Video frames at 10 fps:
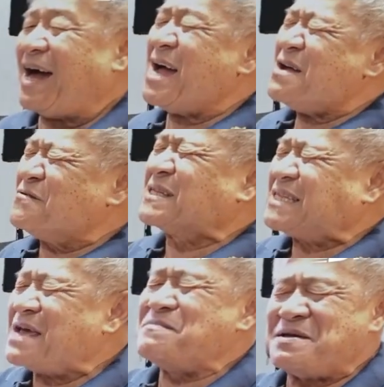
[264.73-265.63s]
I would
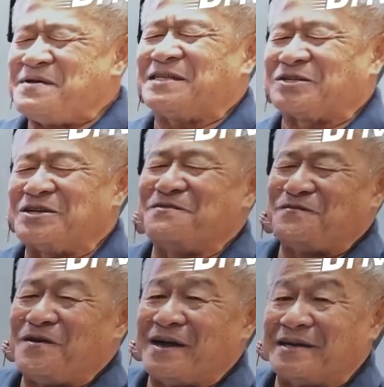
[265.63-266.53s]
say maybe 300 to
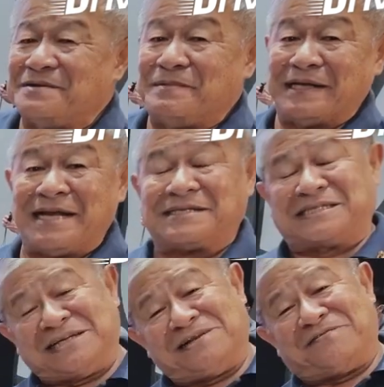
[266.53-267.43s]
400, but
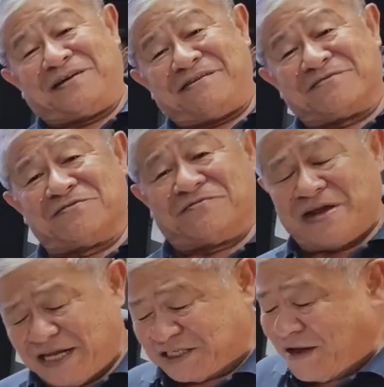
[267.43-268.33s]
that's still a very good
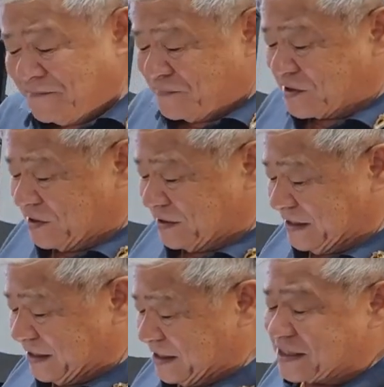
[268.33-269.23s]
range, because
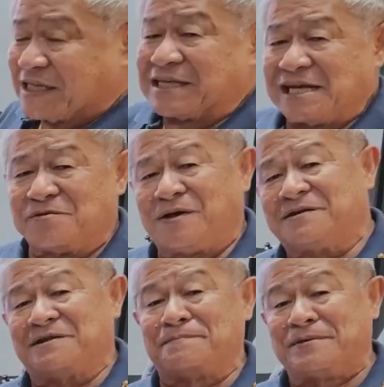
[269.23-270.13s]
this is certainly one
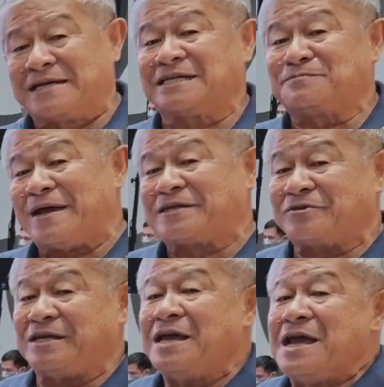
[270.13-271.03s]
of the biggest
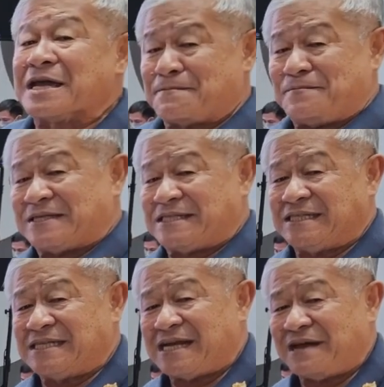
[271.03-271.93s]
battery
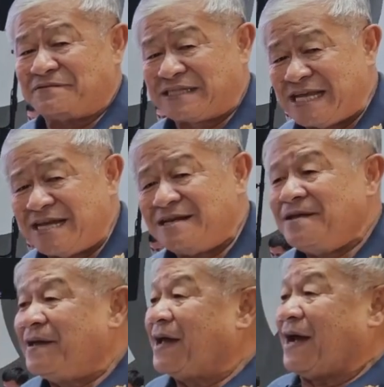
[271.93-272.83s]
capacities that I've seen,
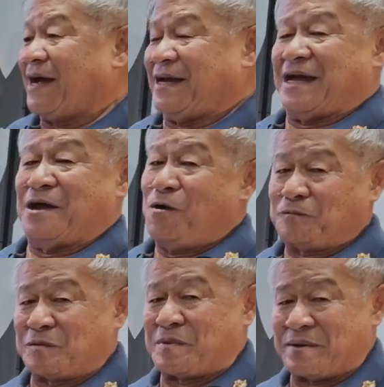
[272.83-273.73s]
and I
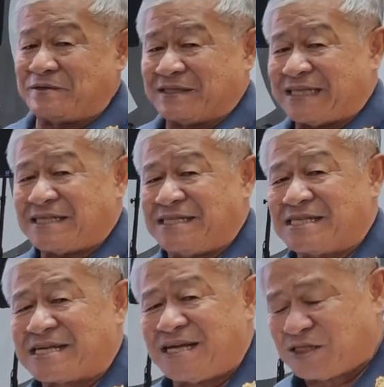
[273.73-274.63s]
hope to be able to test
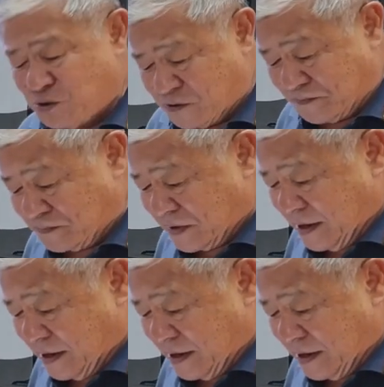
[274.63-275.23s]
this car soon.